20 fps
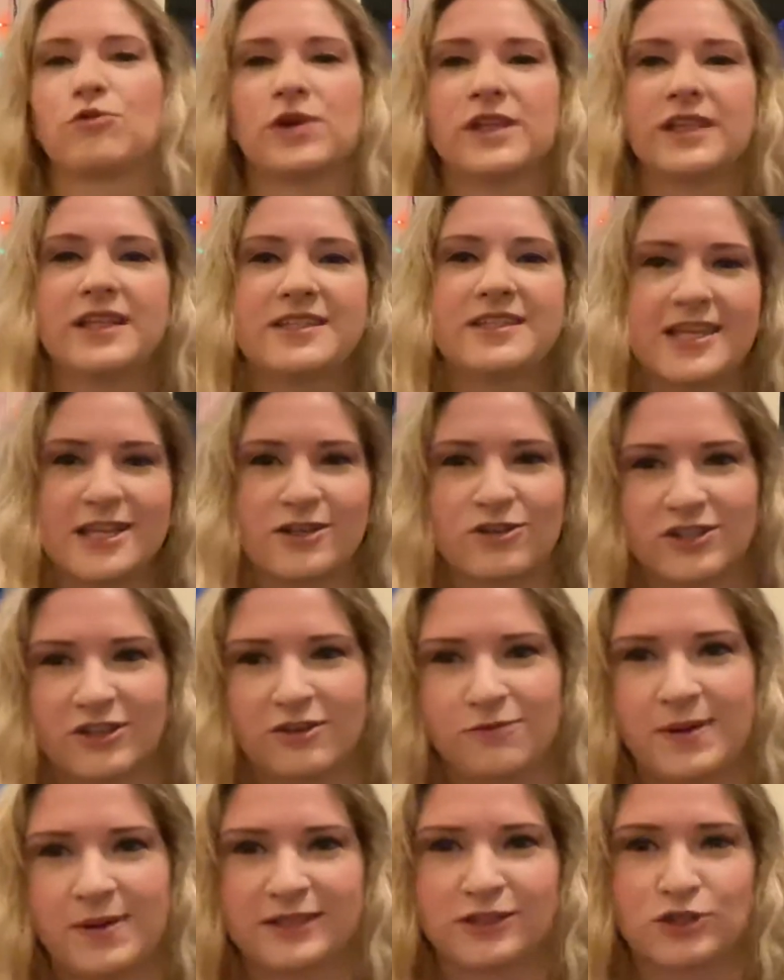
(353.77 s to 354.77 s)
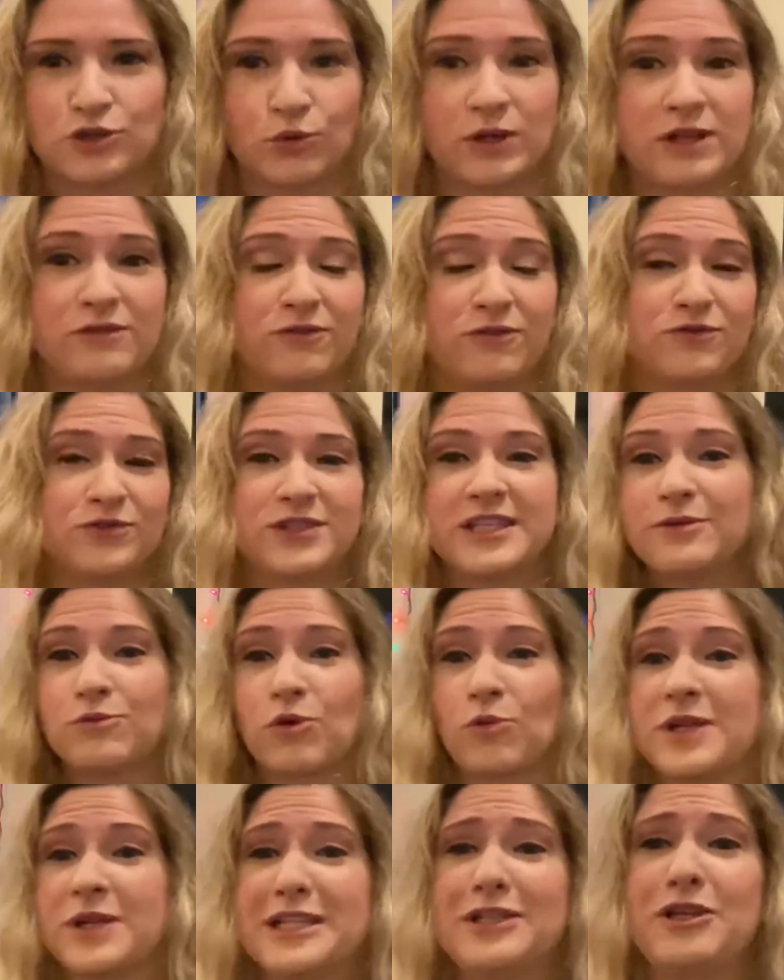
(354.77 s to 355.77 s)
really take yourself back to 2015
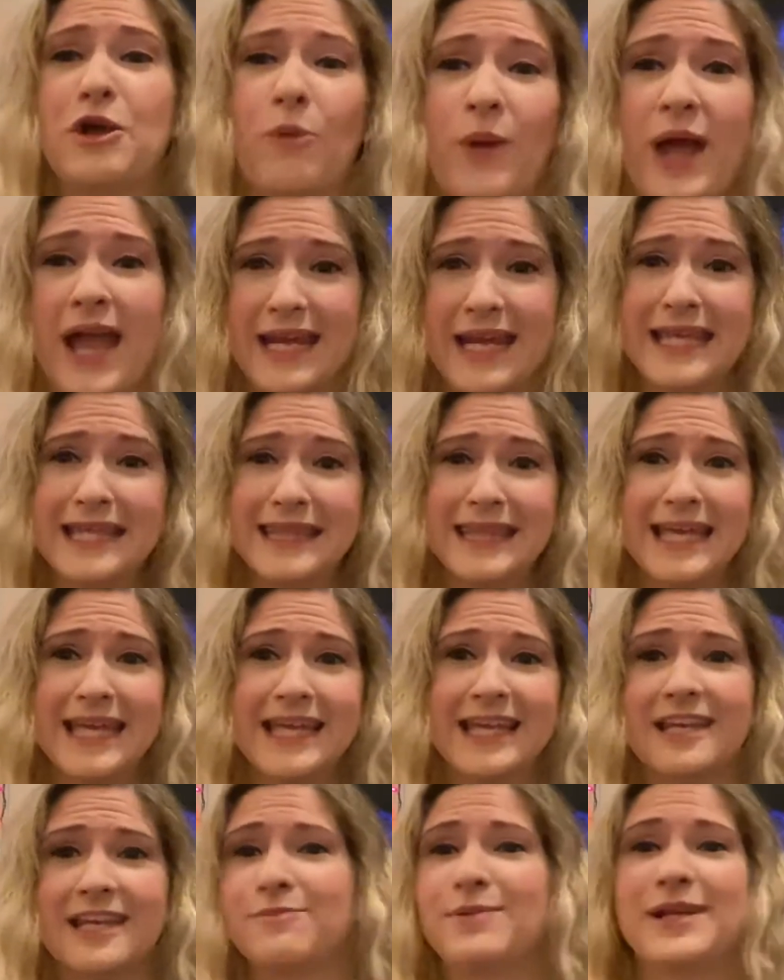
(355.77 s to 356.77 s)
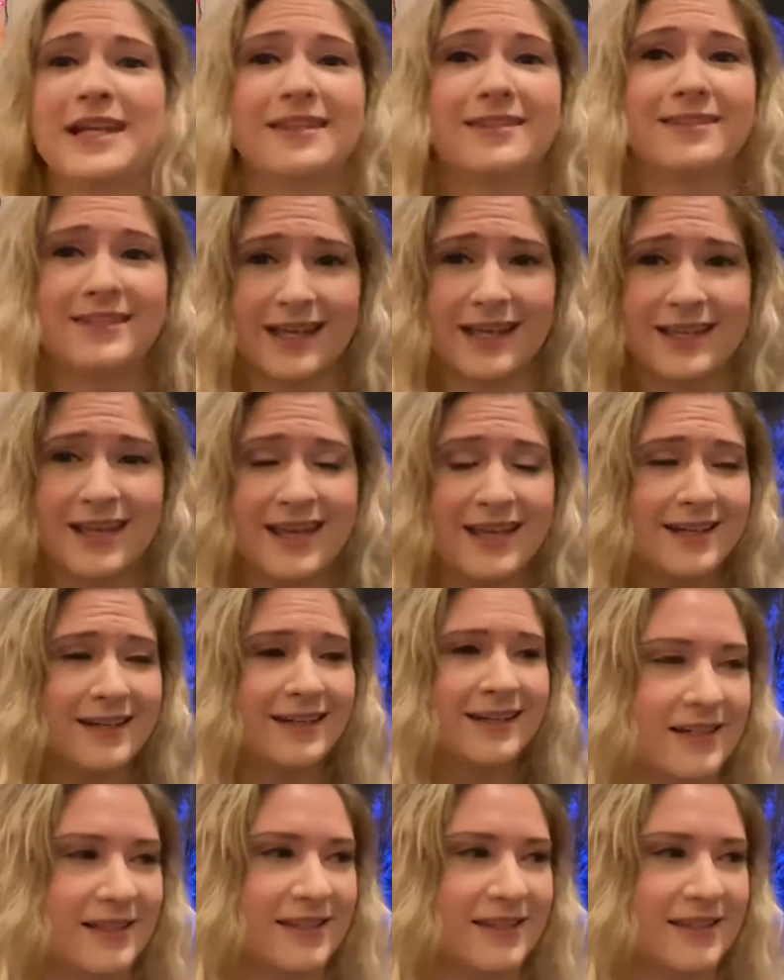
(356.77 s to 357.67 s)
where we didn't know anything and it had been a decade